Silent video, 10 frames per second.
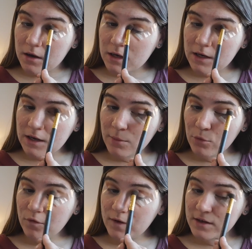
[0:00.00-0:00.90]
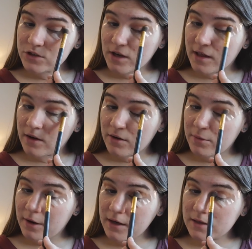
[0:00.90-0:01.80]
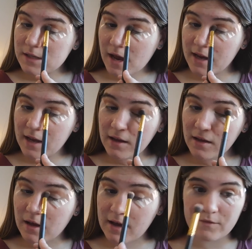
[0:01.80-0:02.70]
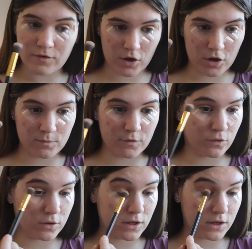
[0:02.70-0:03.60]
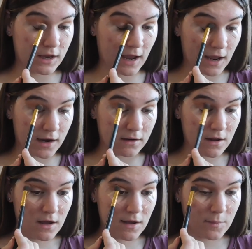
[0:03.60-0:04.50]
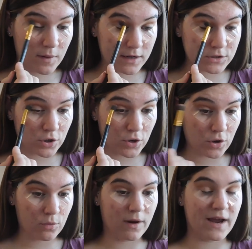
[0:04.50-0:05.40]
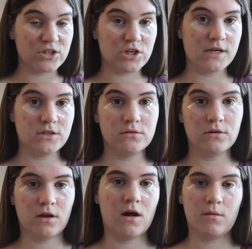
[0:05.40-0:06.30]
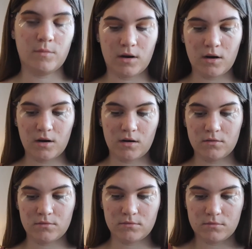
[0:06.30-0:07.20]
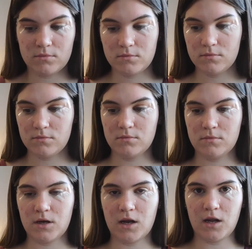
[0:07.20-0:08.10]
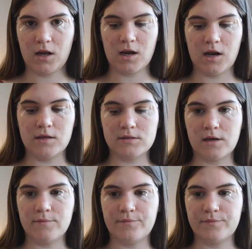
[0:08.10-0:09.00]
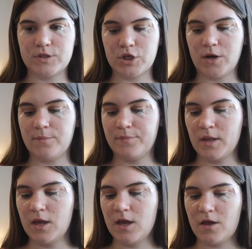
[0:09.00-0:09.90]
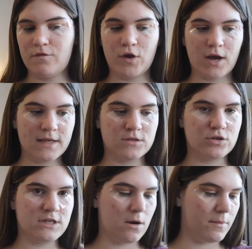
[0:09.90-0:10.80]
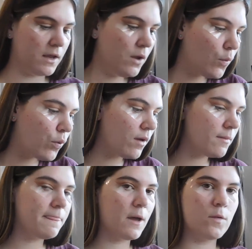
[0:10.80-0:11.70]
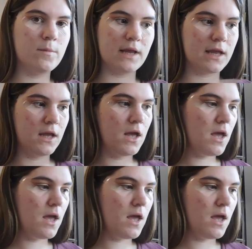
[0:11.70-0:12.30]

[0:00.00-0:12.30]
can you get Morphe in Australia anywhere? Because I've heard before that you can, but I don't know where. I tried to look it up, but I didn't get an answer. So if you guys could tell me, that would be